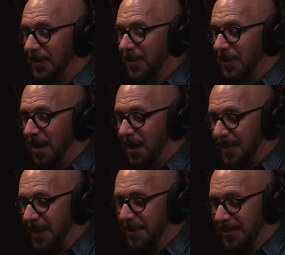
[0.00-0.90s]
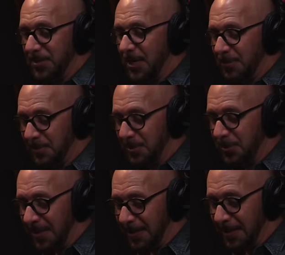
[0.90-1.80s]
Yeah. On that because you're not supposed to
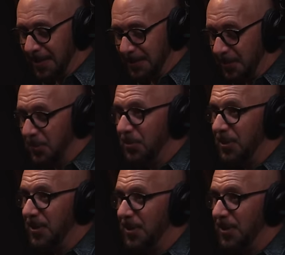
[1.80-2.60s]
do anything that's mood